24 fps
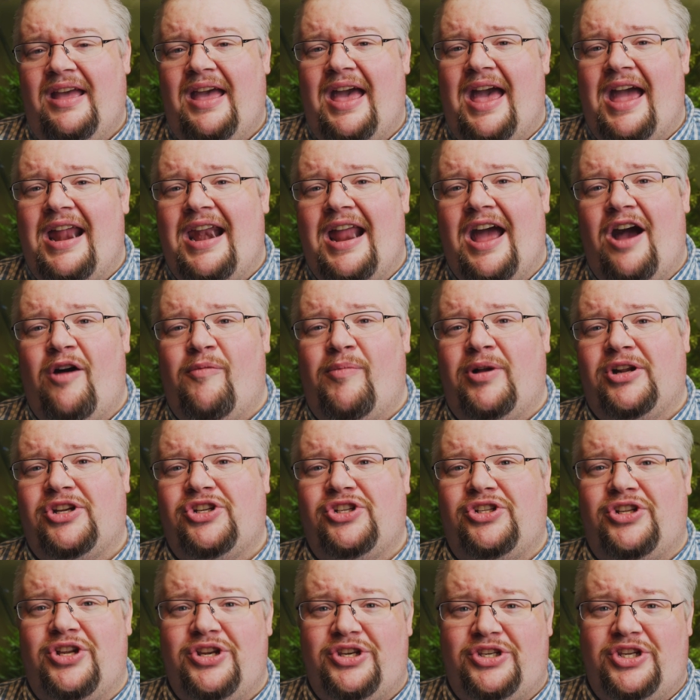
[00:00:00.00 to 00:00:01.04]
and how
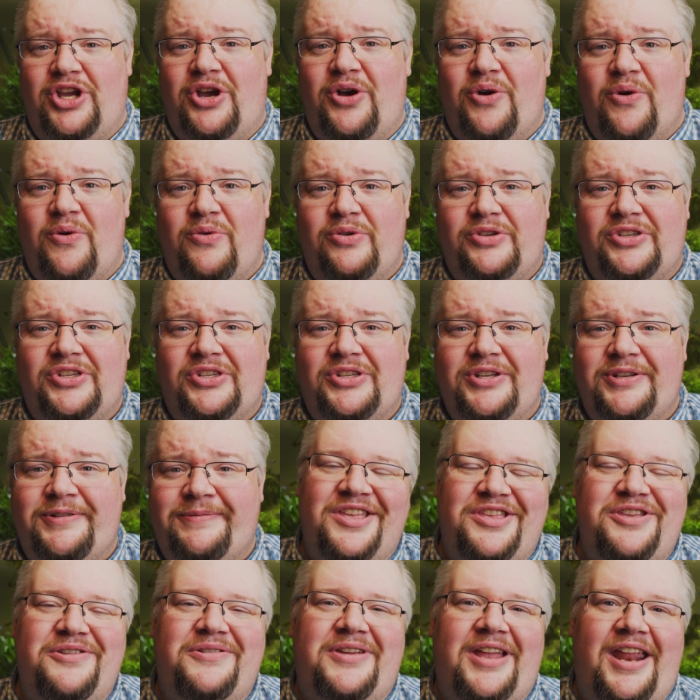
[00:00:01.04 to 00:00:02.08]
much to dose,
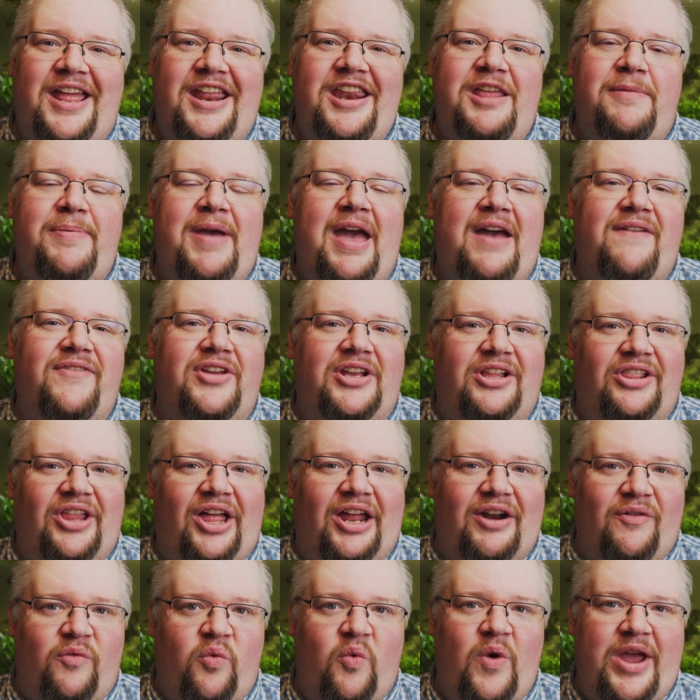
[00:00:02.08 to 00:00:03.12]
you can end up having a
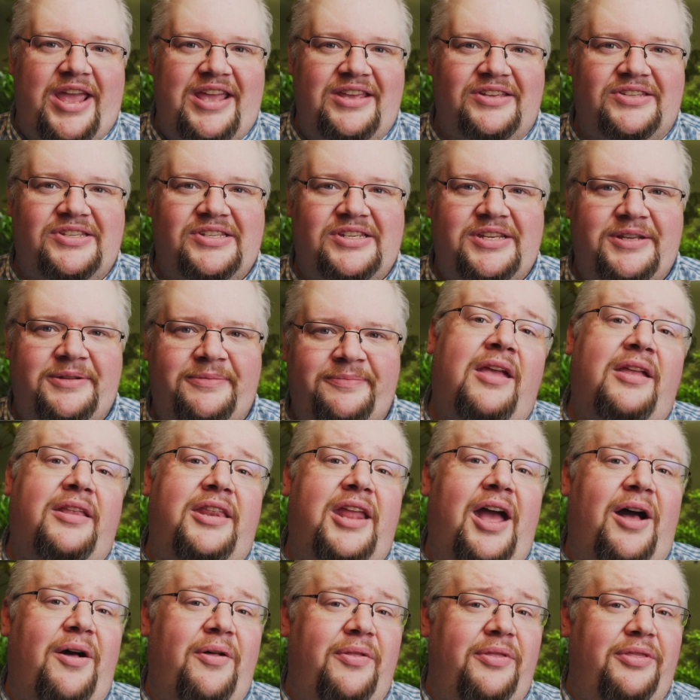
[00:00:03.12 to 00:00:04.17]
lot of waste.
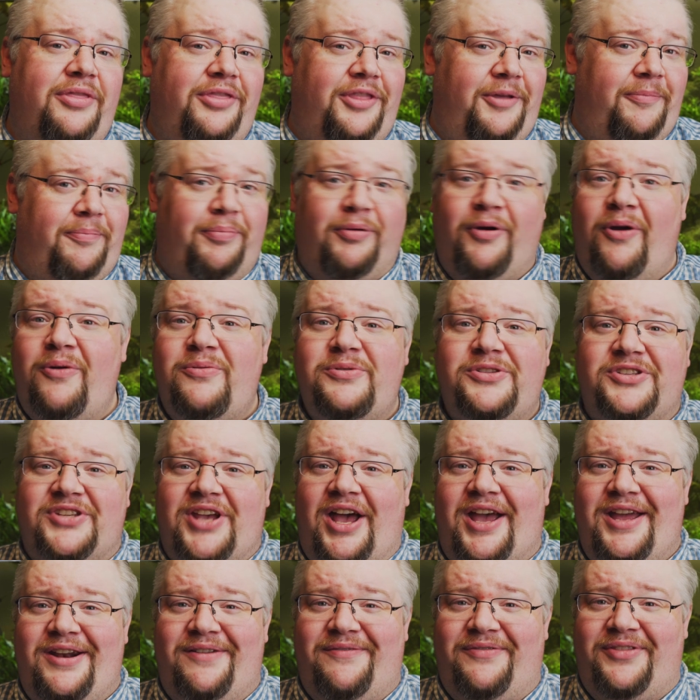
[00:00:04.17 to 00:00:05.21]
Now, the pro
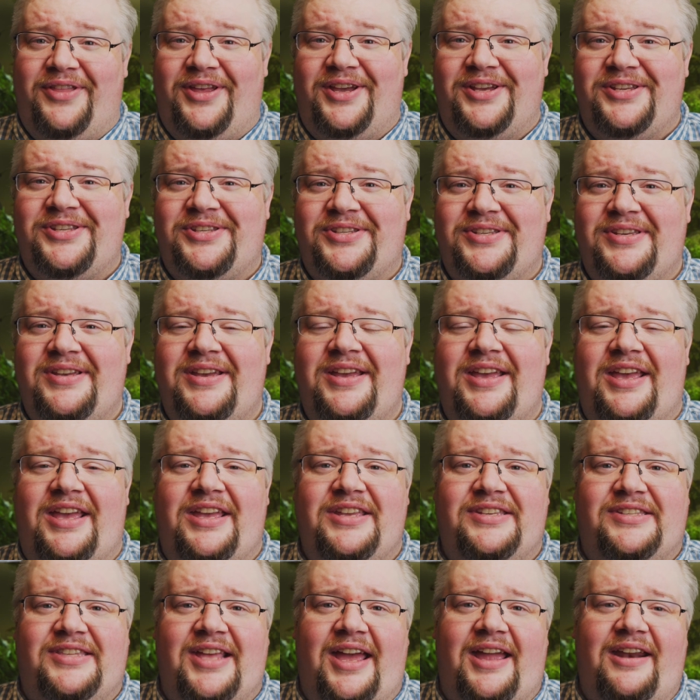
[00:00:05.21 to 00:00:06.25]
side of this
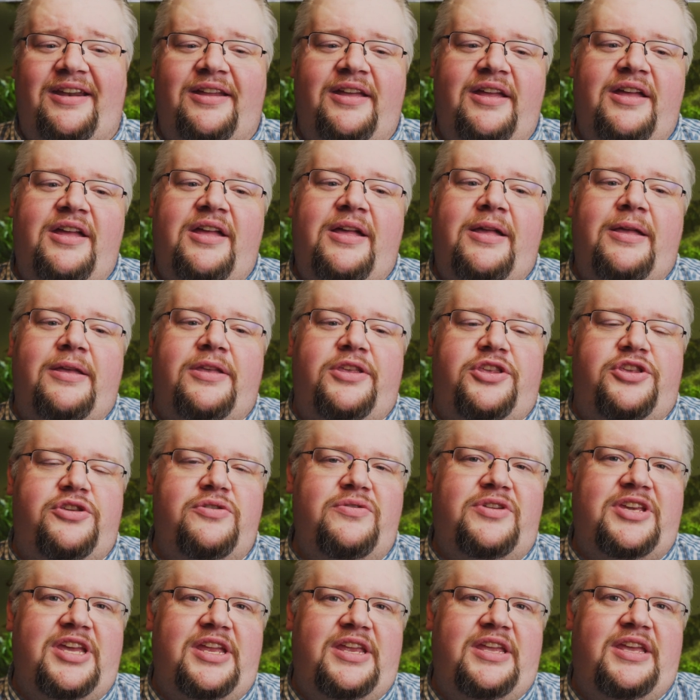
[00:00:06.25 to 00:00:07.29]
is that
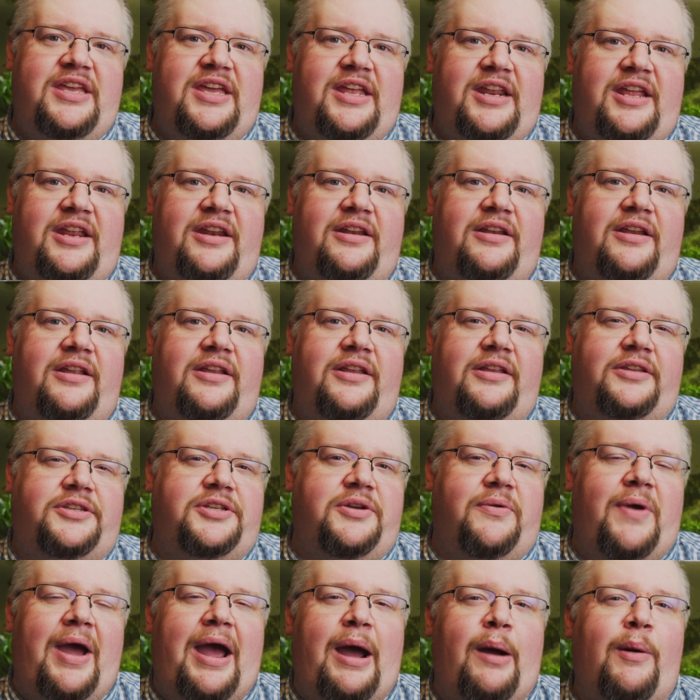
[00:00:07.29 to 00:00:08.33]
you can get it
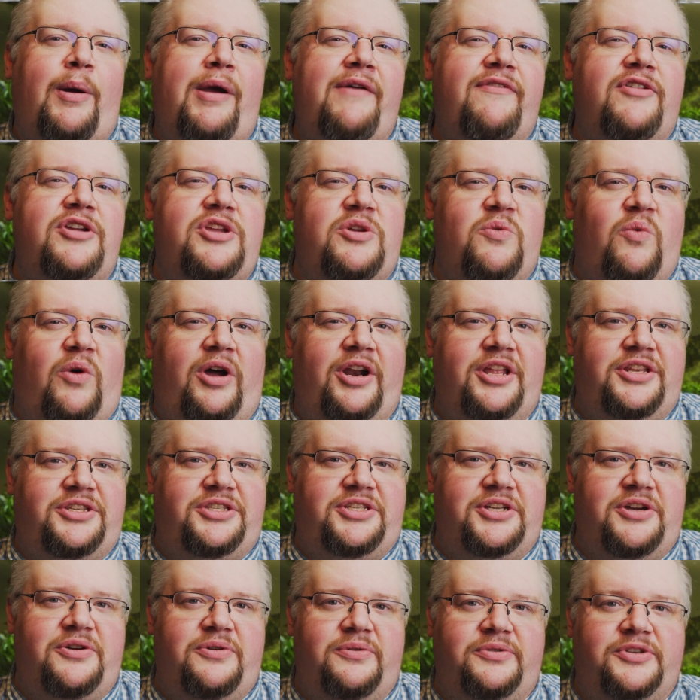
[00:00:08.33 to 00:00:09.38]
to however you want
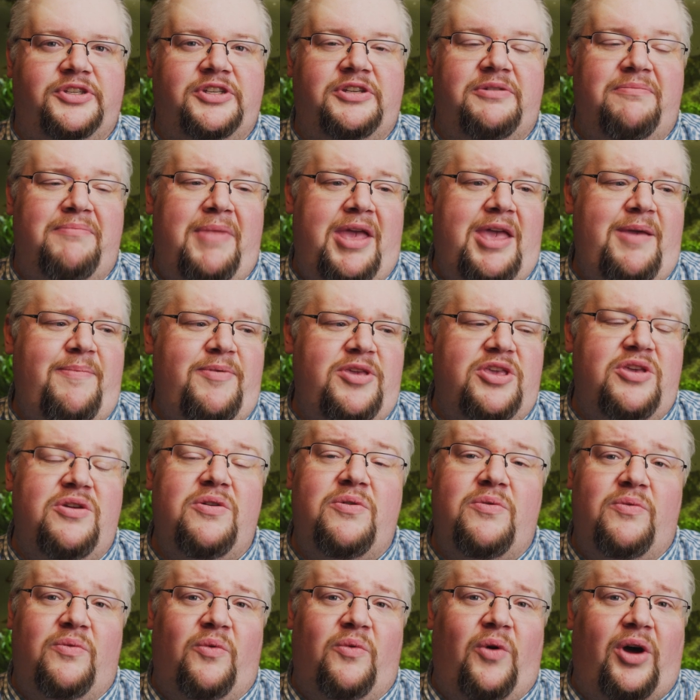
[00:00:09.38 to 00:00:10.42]
to dose. Maybe
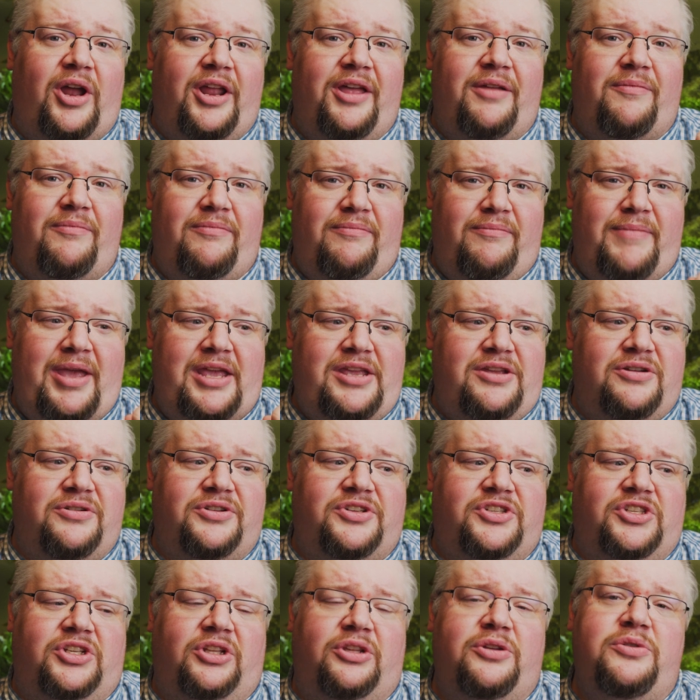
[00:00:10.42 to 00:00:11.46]
you want to make your
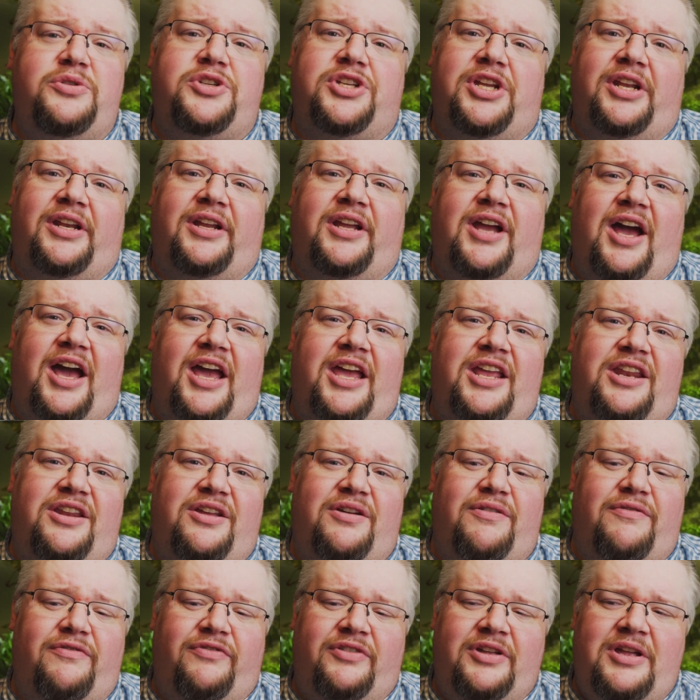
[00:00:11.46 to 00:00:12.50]
solution kind
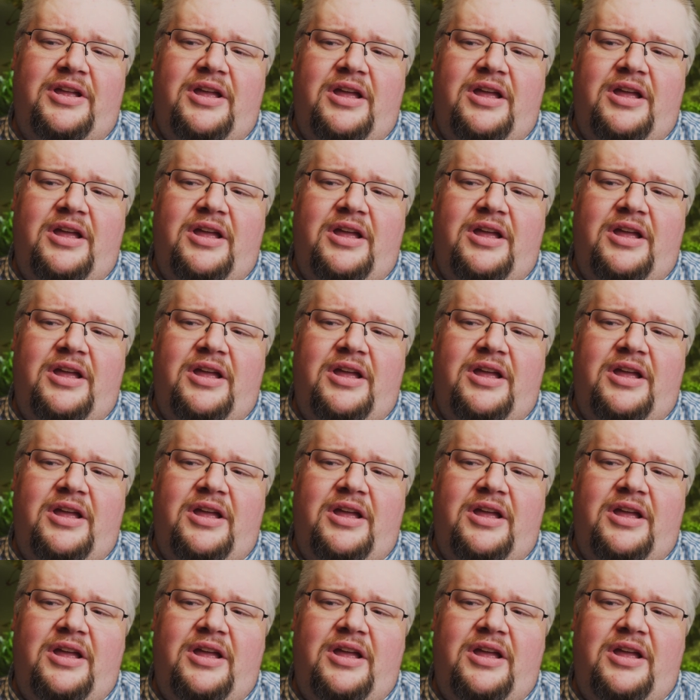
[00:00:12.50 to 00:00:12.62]
of